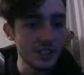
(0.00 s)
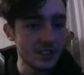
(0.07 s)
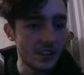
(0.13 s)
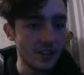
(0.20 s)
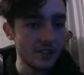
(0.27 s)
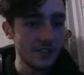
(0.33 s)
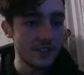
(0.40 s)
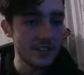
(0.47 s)

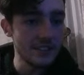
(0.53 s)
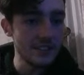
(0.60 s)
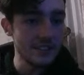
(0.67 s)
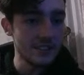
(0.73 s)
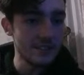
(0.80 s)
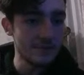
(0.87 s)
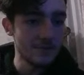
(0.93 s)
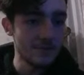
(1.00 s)
of
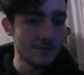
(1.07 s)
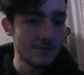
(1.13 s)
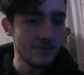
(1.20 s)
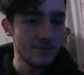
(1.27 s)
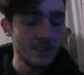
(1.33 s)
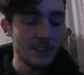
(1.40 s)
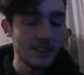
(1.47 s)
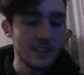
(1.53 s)
this
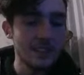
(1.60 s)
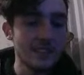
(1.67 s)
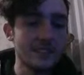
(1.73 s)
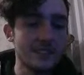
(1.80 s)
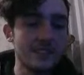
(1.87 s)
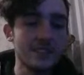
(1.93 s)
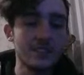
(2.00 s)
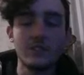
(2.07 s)

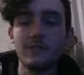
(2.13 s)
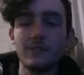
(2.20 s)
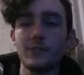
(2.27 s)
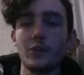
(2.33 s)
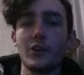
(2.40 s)
is for